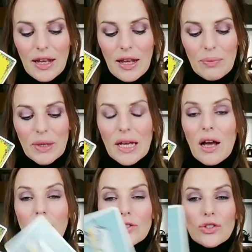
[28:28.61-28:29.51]
and
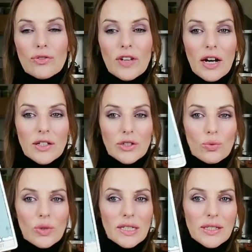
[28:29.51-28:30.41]
because you've
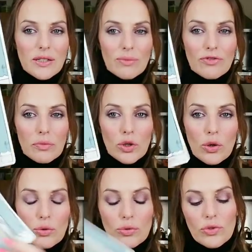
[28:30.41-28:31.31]
garnered wisdom from
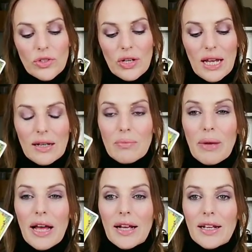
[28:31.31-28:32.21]
going to hell and
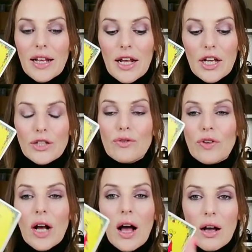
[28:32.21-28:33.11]
back, you've
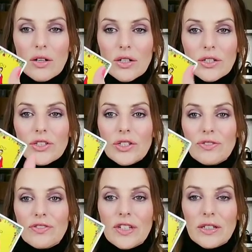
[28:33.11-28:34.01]
conquered your
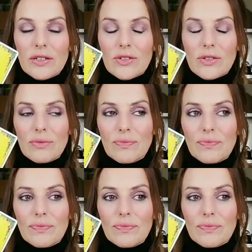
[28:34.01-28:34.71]
fears.